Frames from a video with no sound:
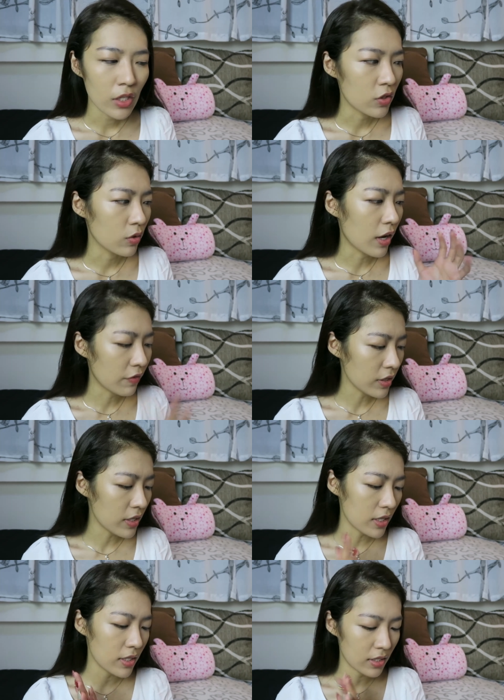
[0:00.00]
So after
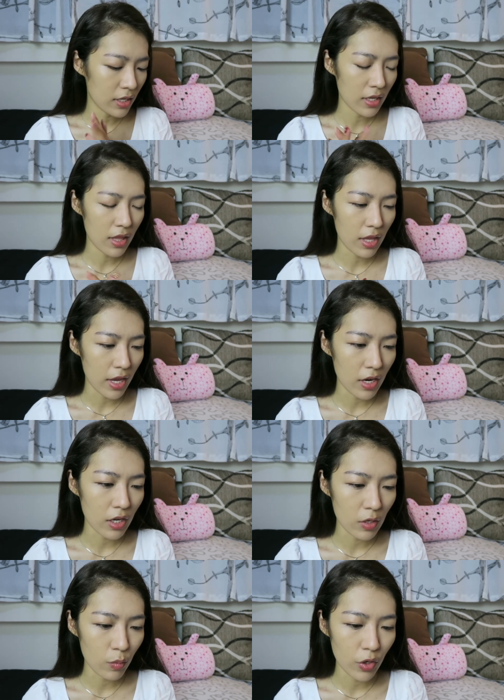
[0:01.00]
this,
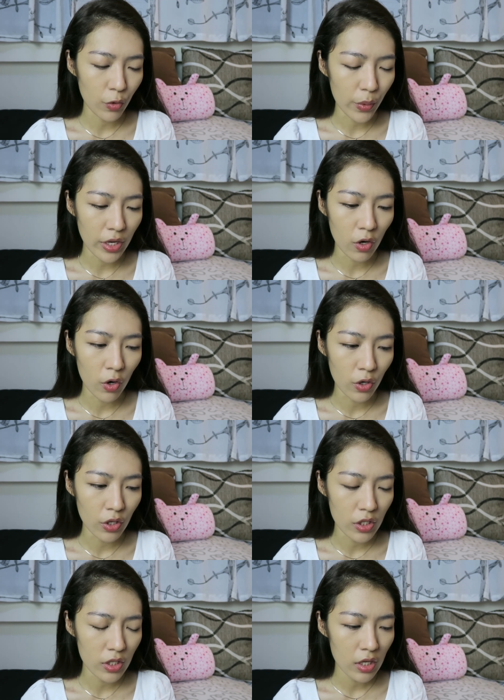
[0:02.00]
then we're going
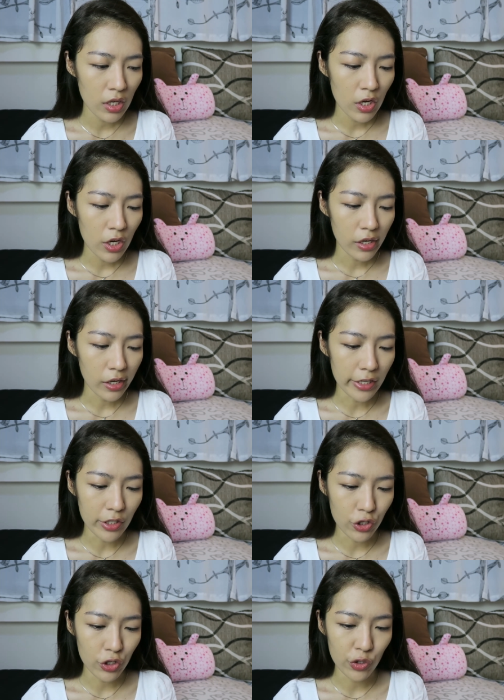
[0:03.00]
on
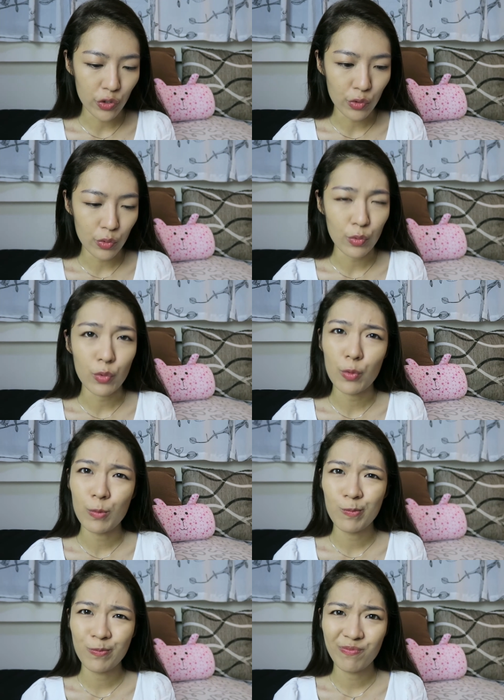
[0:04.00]
into
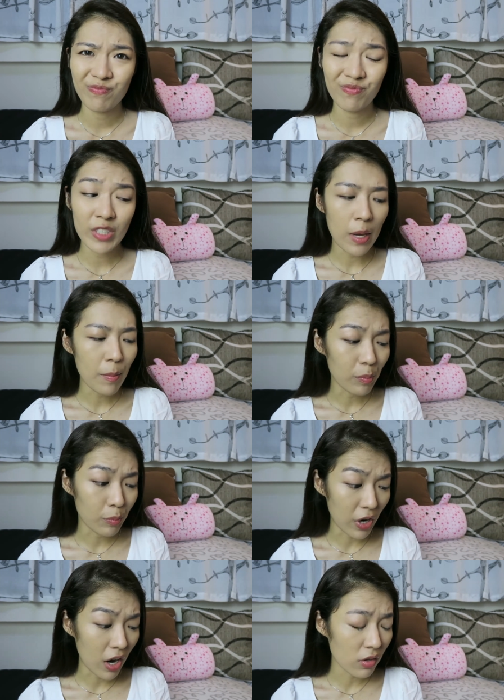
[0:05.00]

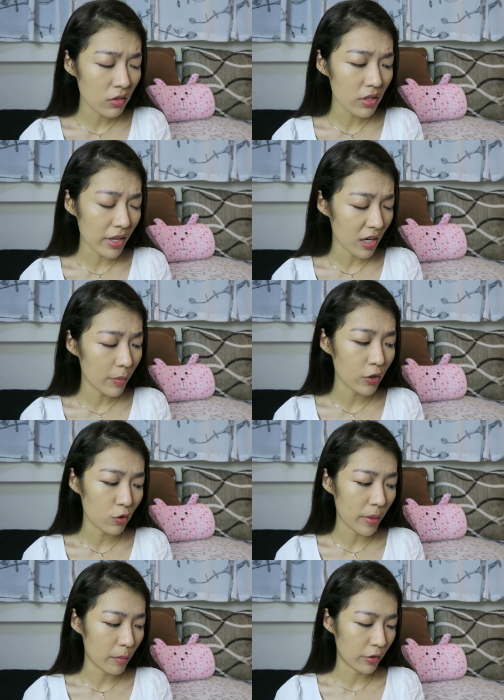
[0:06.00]
brows. I think I'm gonna
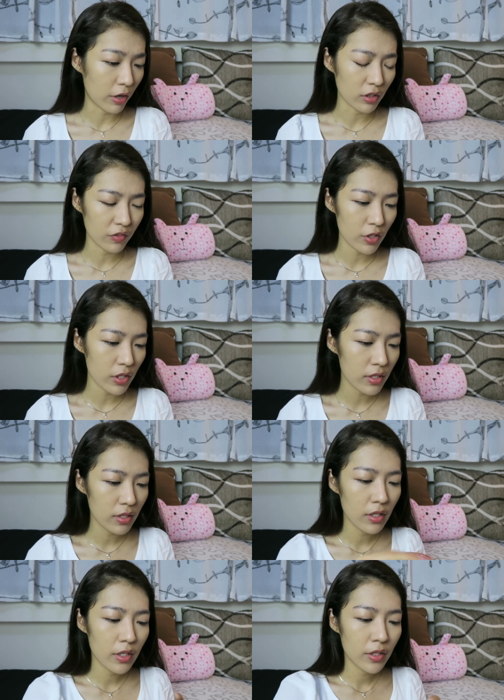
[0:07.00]
do my brows first.